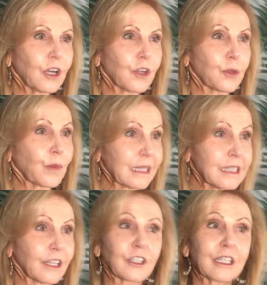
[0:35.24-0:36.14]
are the ones
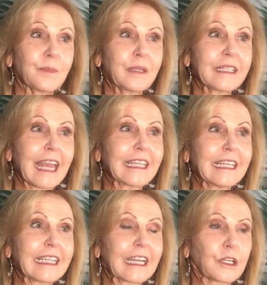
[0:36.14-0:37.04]
that are going to be
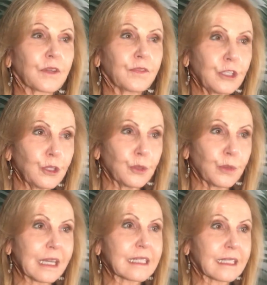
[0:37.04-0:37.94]
taking care of
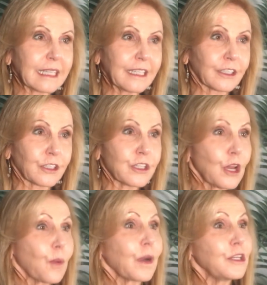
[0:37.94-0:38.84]
you as leaders
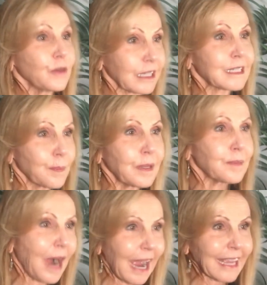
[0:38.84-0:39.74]
when you get to be
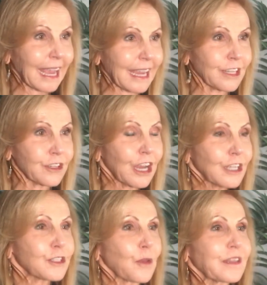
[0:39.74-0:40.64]
my age.
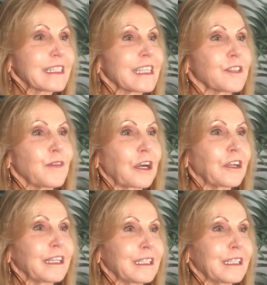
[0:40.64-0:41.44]
So this is very